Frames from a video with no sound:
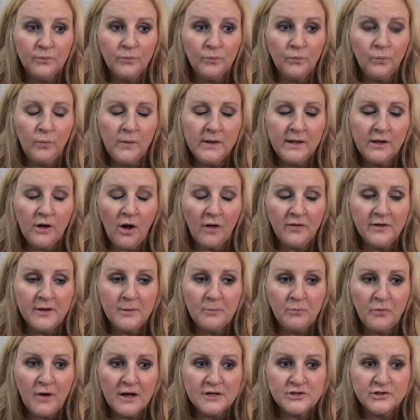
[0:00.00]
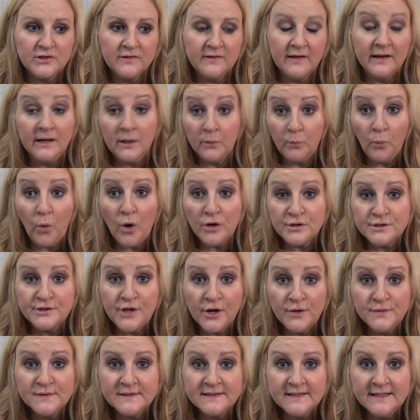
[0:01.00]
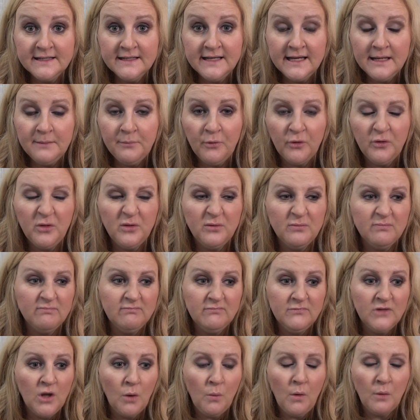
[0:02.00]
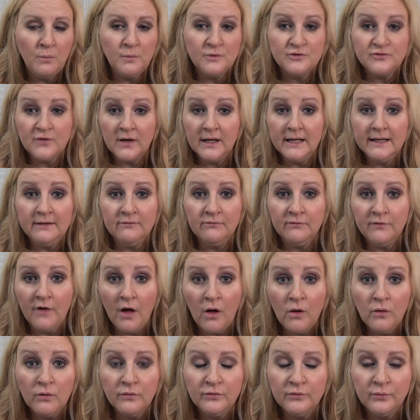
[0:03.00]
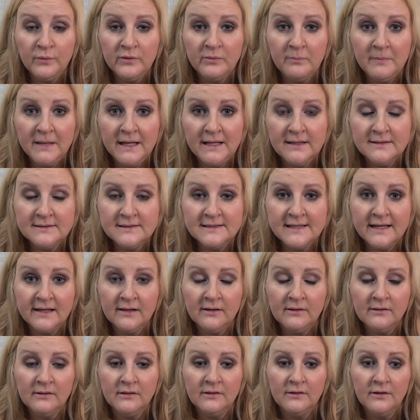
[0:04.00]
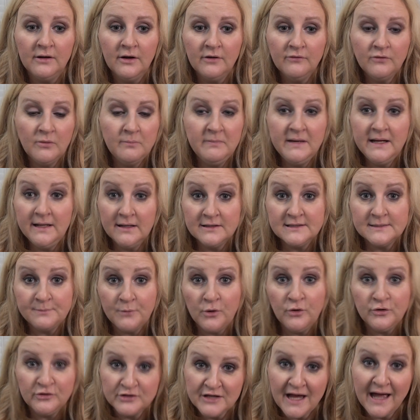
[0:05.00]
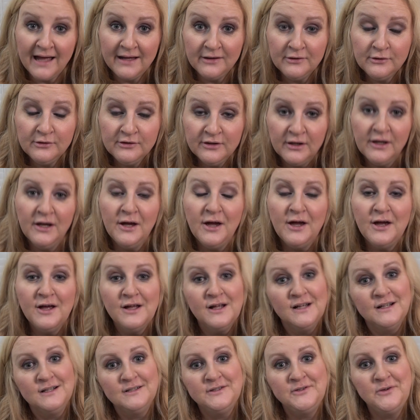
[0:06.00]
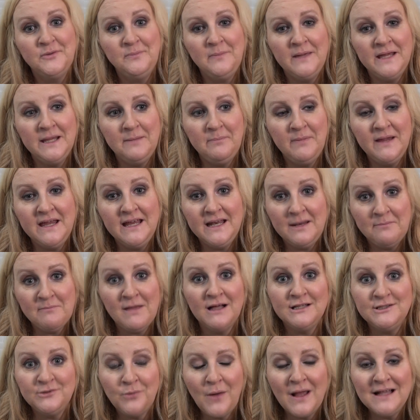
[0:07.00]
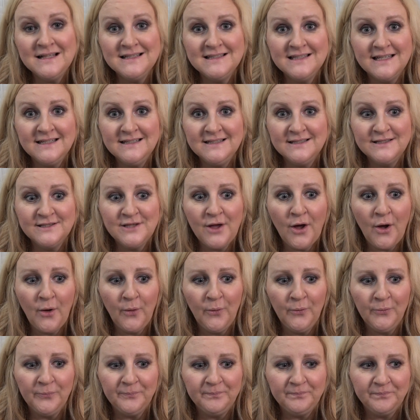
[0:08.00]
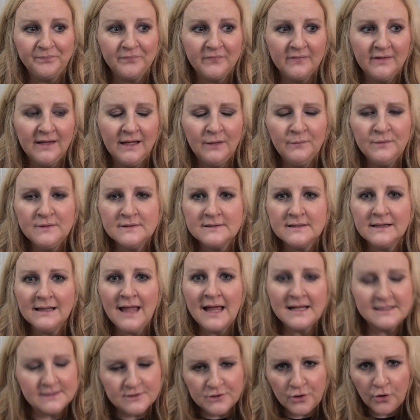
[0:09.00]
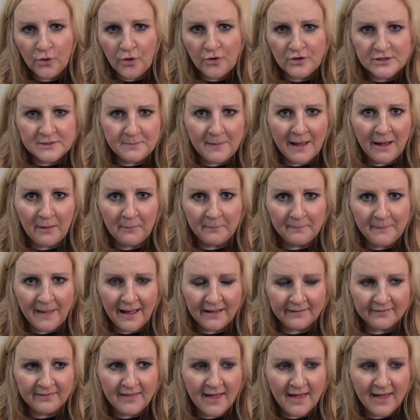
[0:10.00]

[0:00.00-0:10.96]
we got the impression that it was OCD, but no one was really involved with me until, from being a small child to me being in my 20s, so it was less talked about back